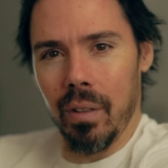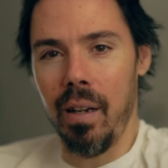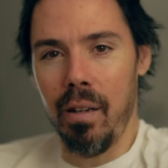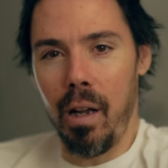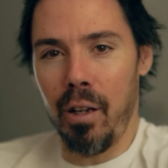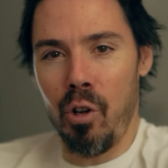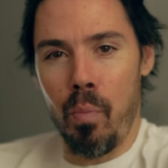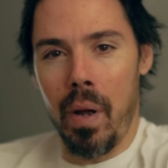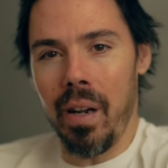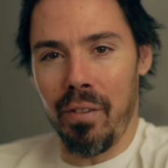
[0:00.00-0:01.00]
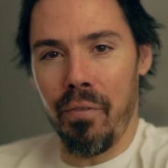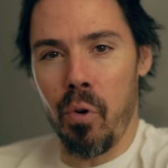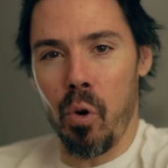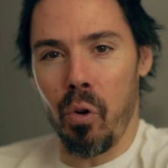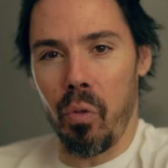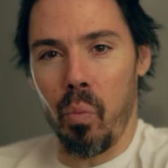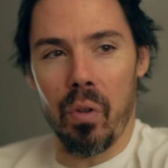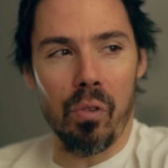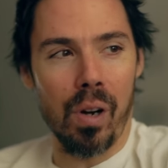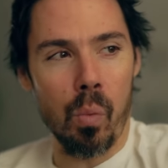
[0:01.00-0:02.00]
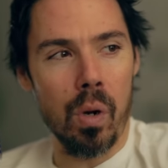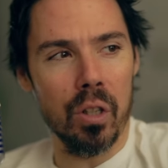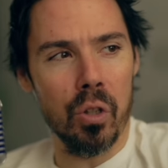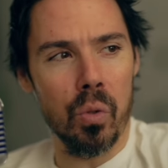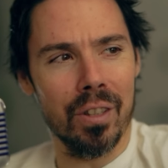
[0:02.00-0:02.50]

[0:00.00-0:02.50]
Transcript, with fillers: I, I go back and forth whether I want